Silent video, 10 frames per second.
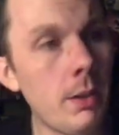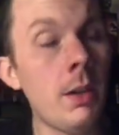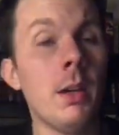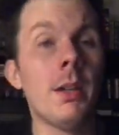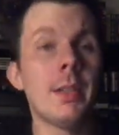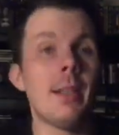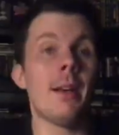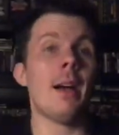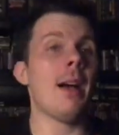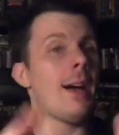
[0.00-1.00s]
I'm
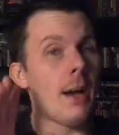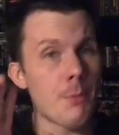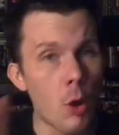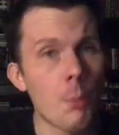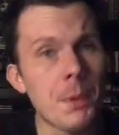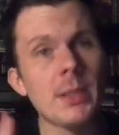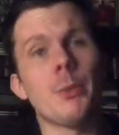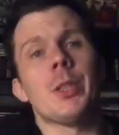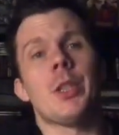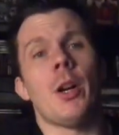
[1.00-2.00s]
hoping to
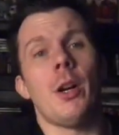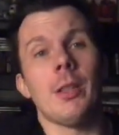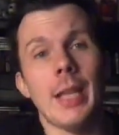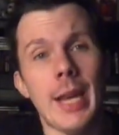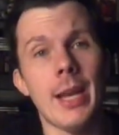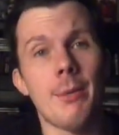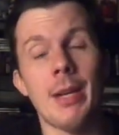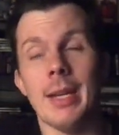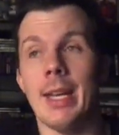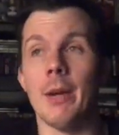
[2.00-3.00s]
return Lamb
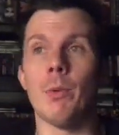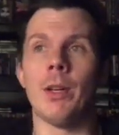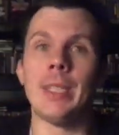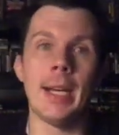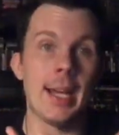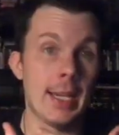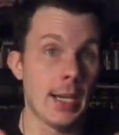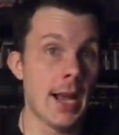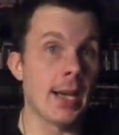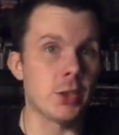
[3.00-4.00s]
and get one that I can
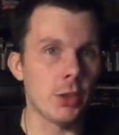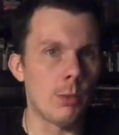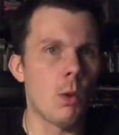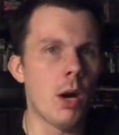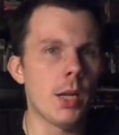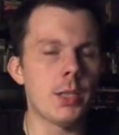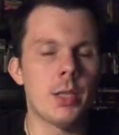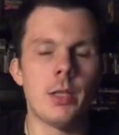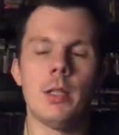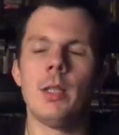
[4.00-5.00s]
actually
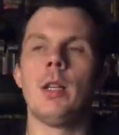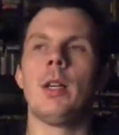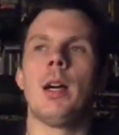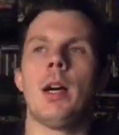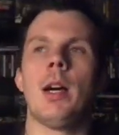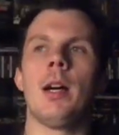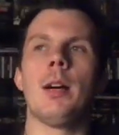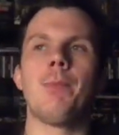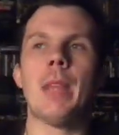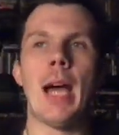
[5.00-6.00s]
watch. Uh,
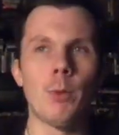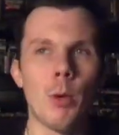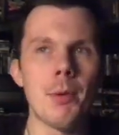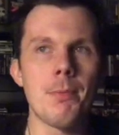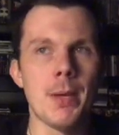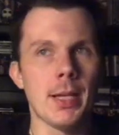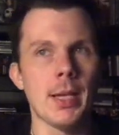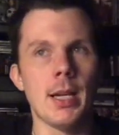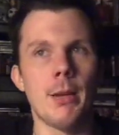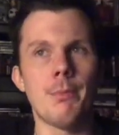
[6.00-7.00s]
I will be
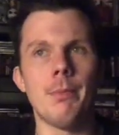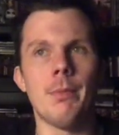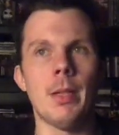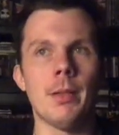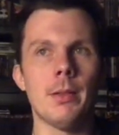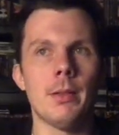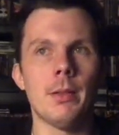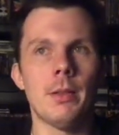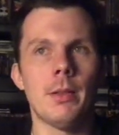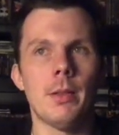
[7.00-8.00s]
picking up
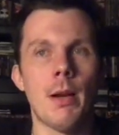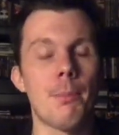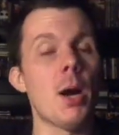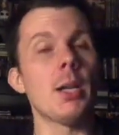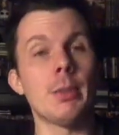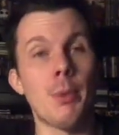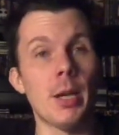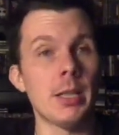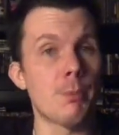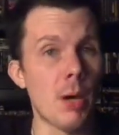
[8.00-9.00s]
Bodies,
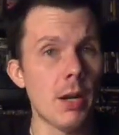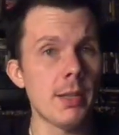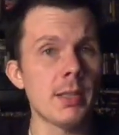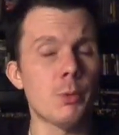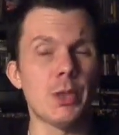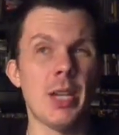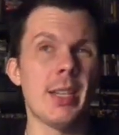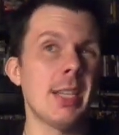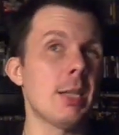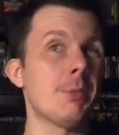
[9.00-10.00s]
Bodies, Bodies, which I
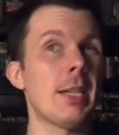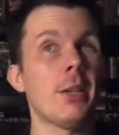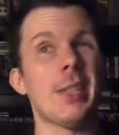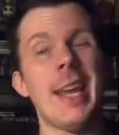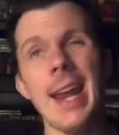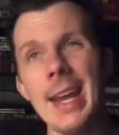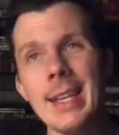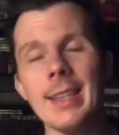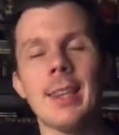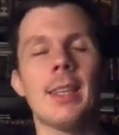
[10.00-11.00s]
think comes out on the 8th.